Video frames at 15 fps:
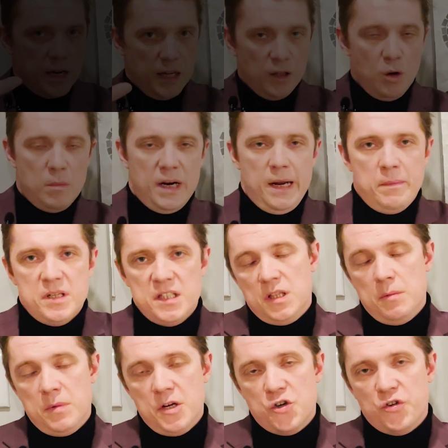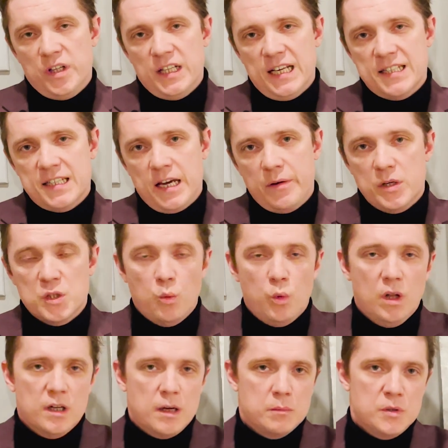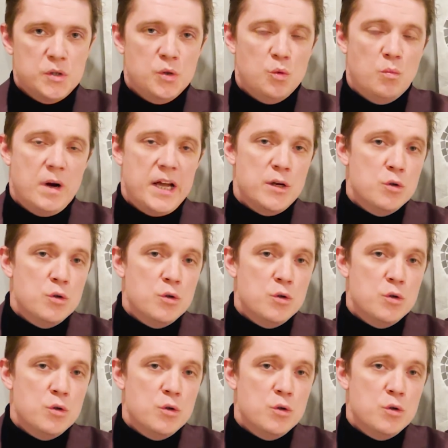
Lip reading: Hello, my name is Dmitry Naskavets. Welcome to my